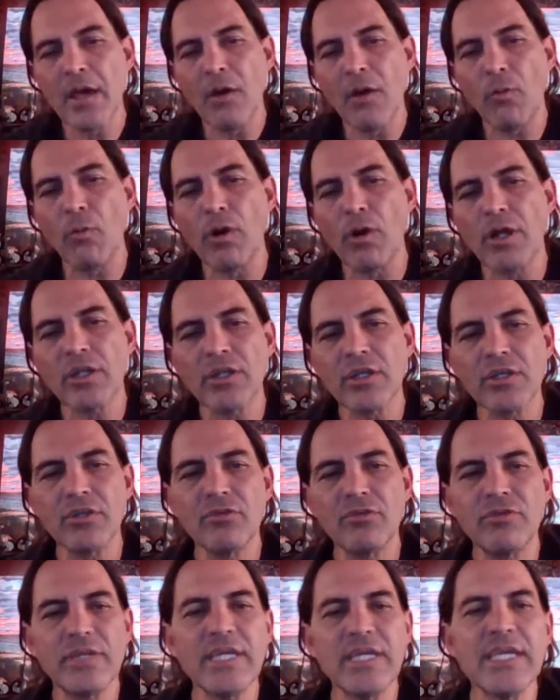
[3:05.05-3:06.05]
What
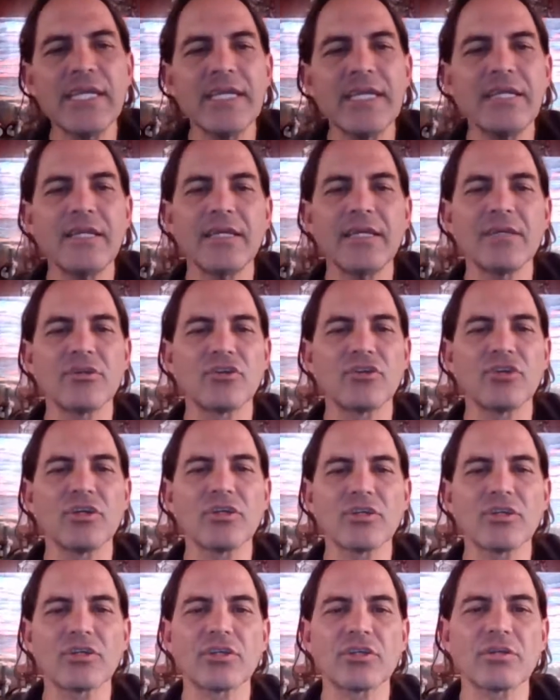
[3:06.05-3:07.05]
you need is
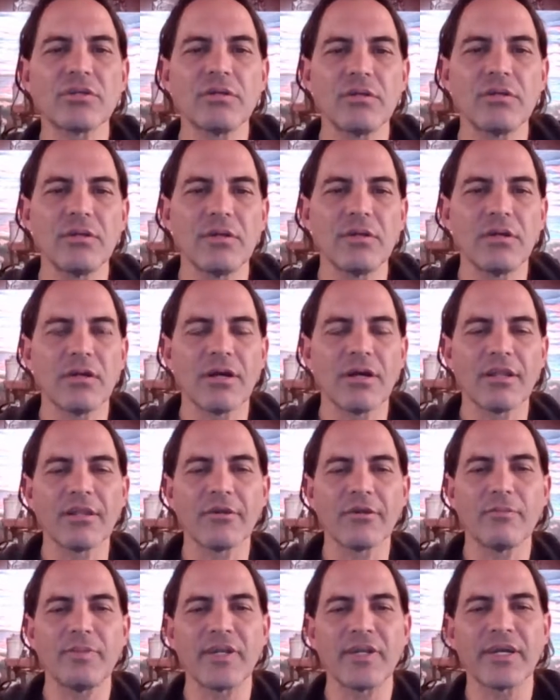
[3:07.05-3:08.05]
just a
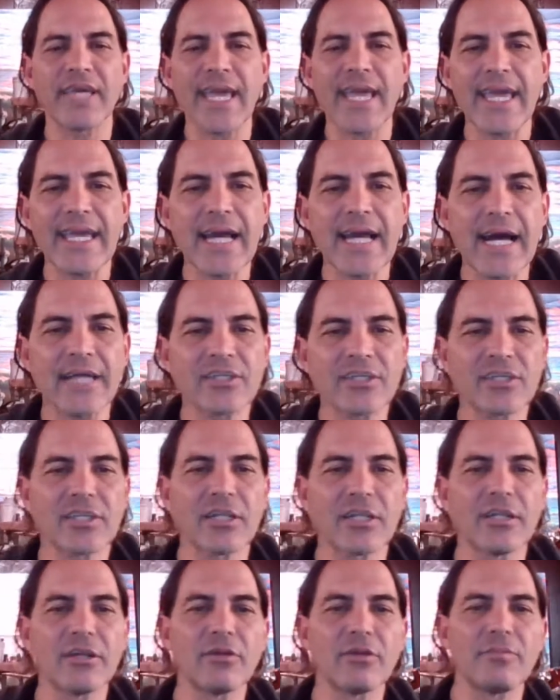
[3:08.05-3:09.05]
little bit of chaos, a
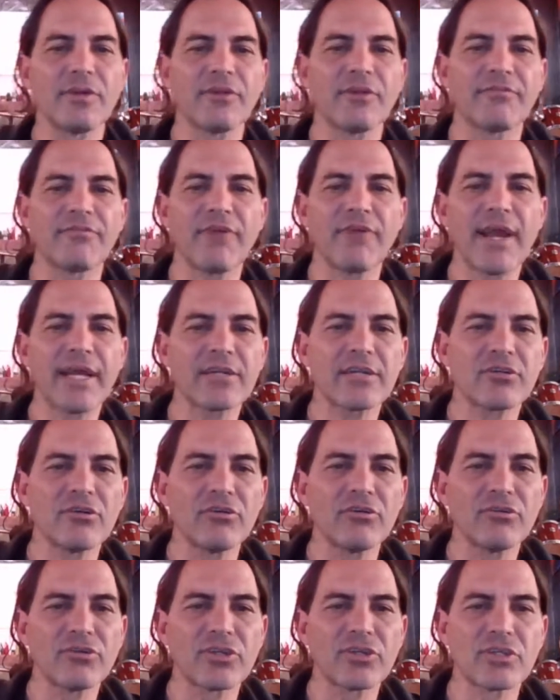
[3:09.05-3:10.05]
little bit of
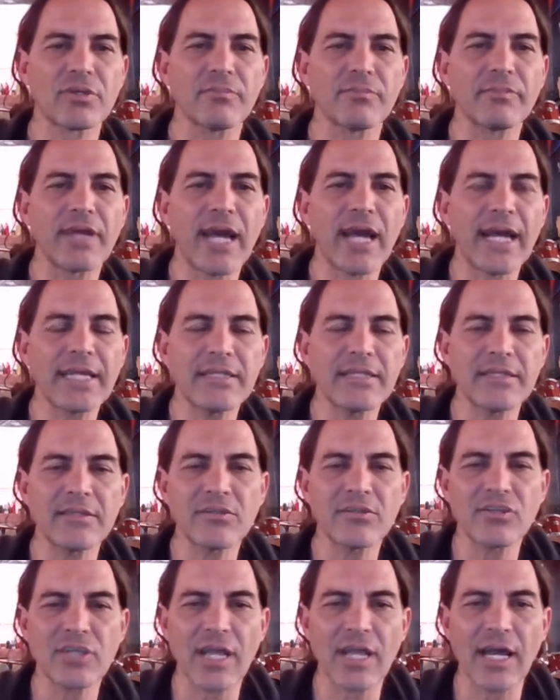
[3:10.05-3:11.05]
fractals, some
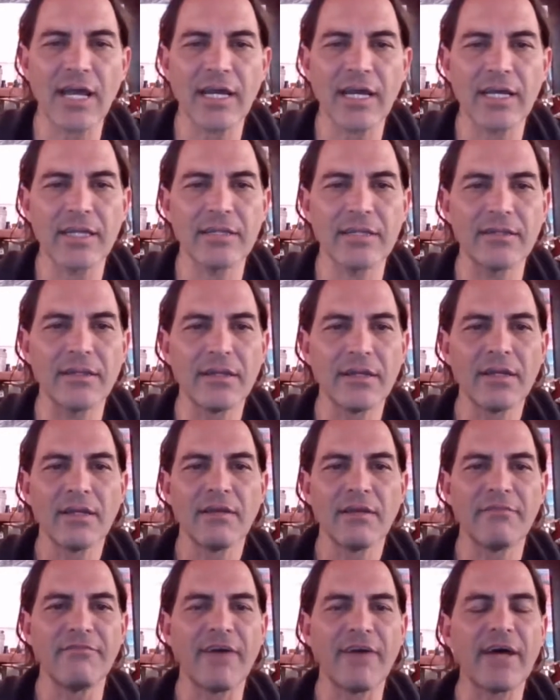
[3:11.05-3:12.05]
guidance on
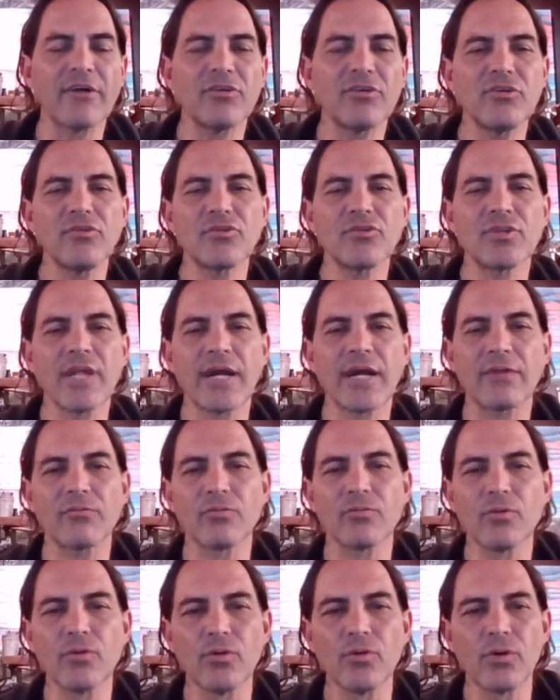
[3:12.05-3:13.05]
values, not
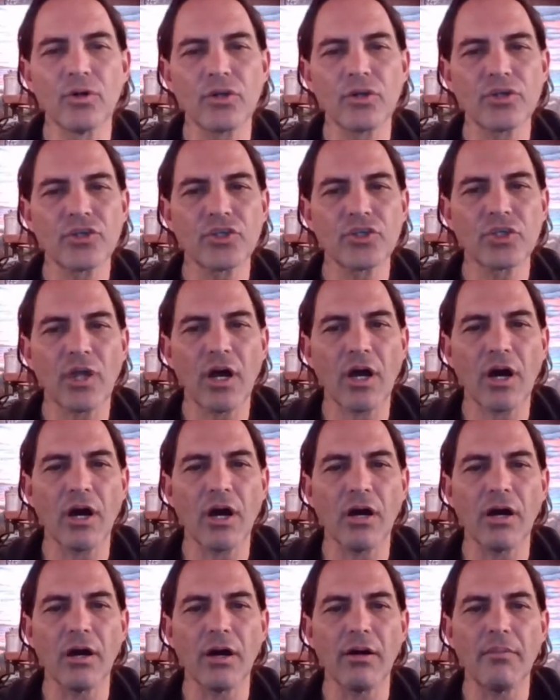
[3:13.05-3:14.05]
rules,
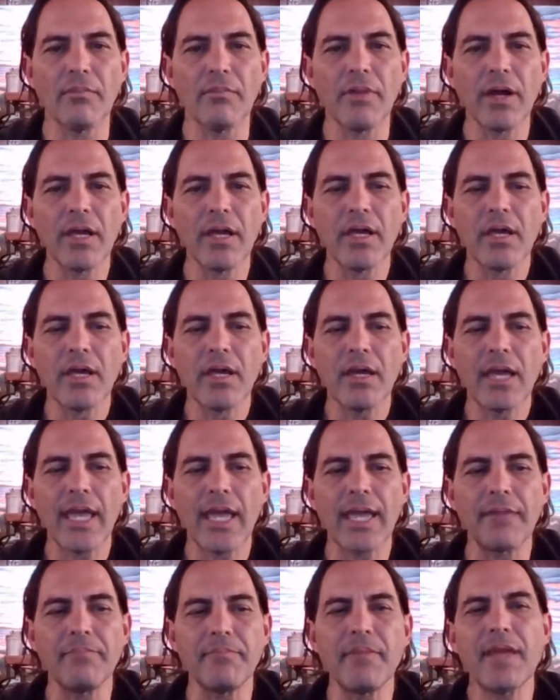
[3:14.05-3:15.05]
and
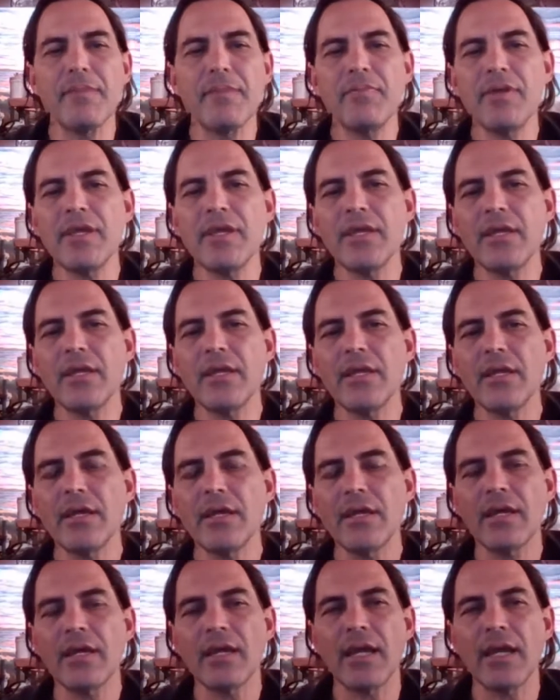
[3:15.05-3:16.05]
maybe
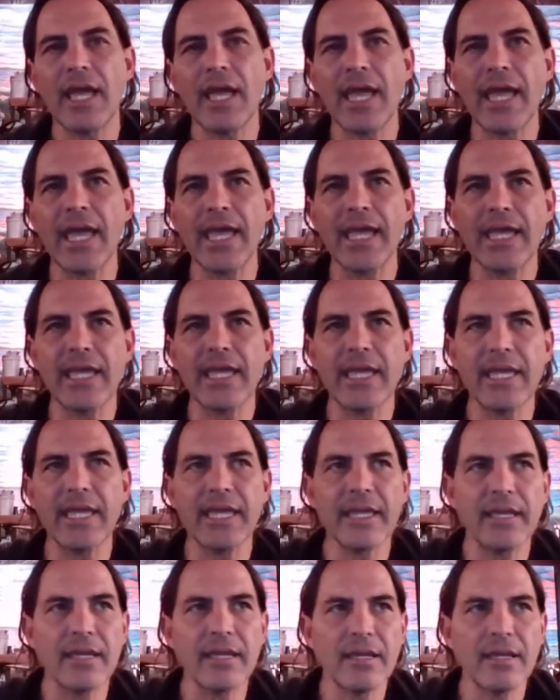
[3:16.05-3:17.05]
a